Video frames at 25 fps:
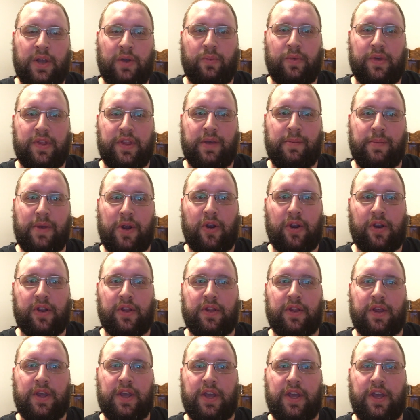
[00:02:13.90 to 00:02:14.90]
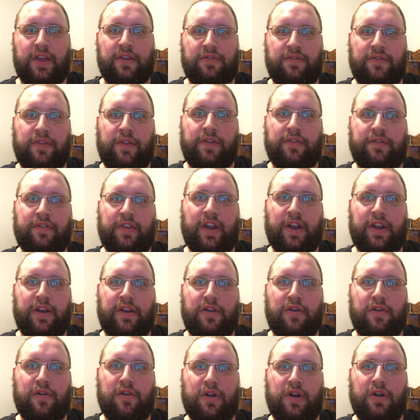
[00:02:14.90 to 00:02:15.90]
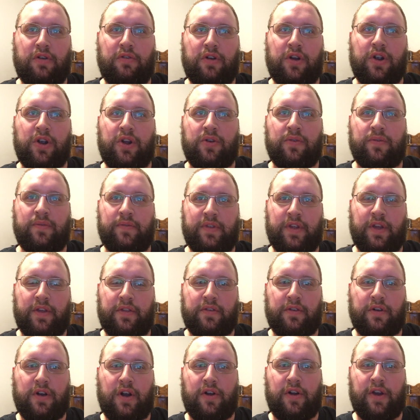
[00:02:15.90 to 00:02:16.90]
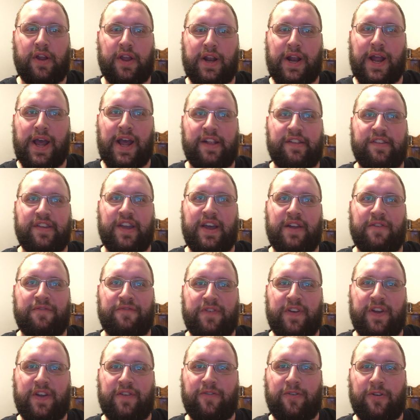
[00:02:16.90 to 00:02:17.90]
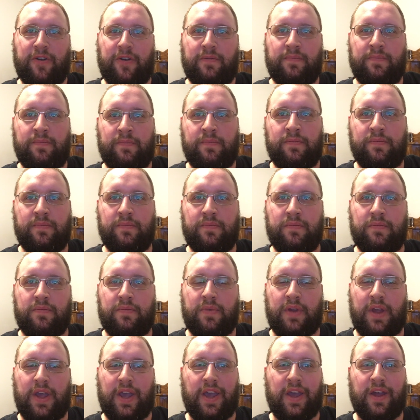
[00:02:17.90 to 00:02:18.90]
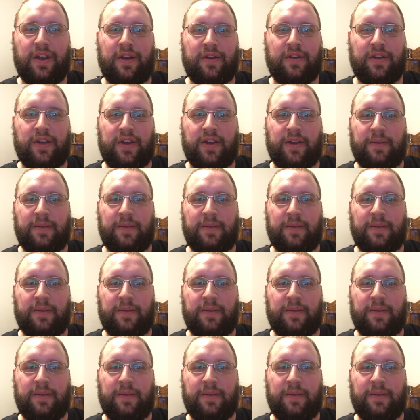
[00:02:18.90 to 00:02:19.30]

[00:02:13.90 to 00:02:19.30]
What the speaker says: win the American League East for the second year in a row. They're already an odds-on favorite. And